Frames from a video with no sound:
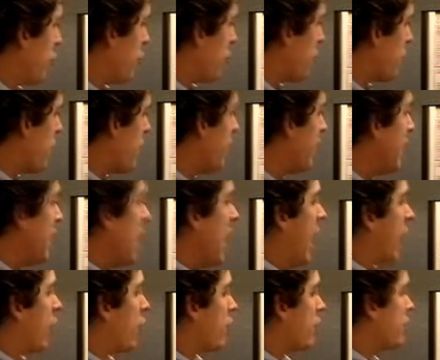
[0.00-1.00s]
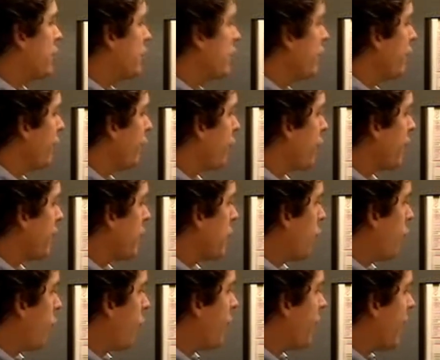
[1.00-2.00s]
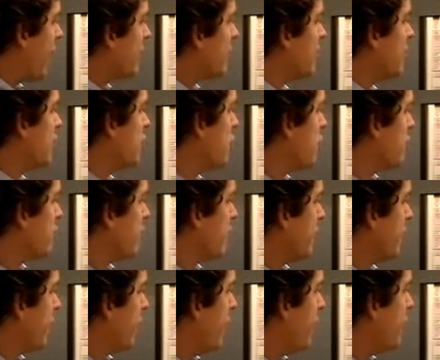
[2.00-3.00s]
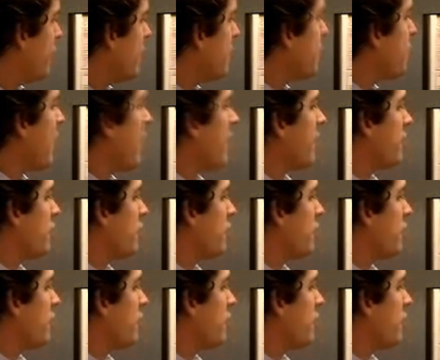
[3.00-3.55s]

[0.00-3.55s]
quarter one, quarter two, 41,250.